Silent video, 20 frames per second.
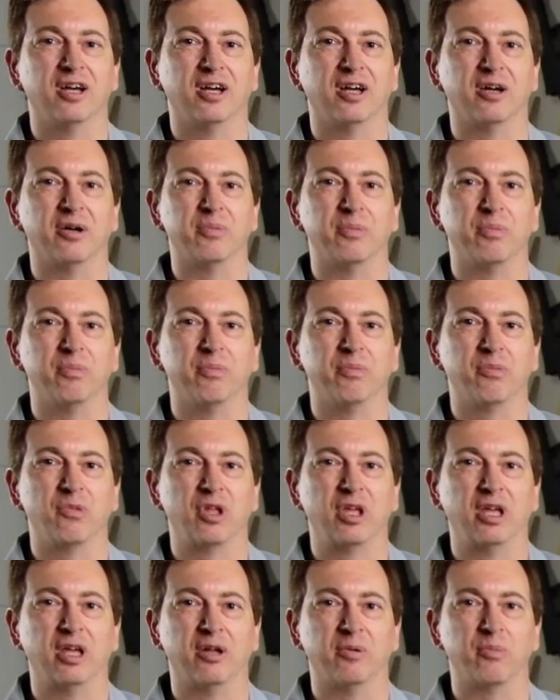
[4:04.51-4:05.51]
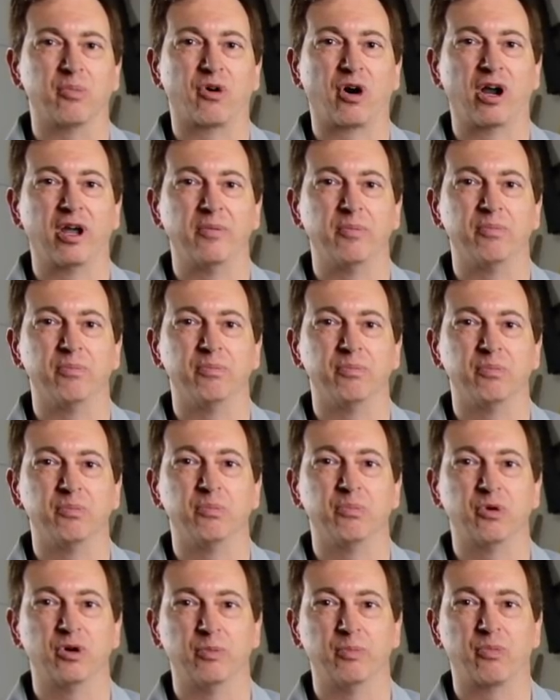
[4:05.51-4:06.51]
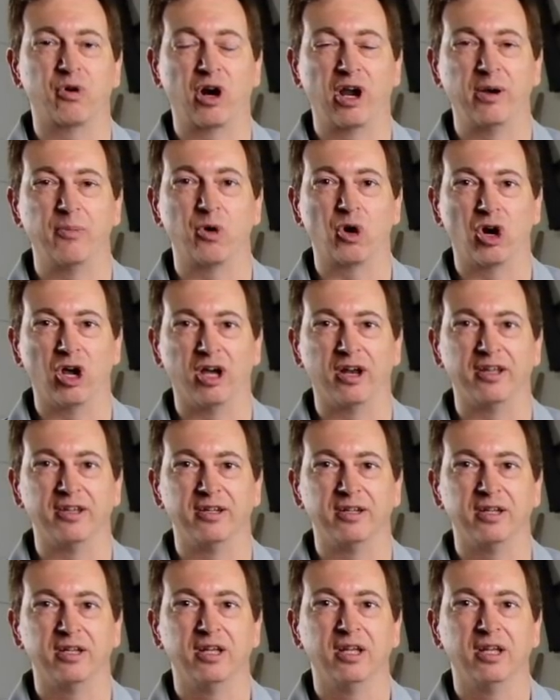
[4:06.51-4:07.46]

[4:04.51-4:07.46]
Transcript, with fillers: uh, and prime, put primer on it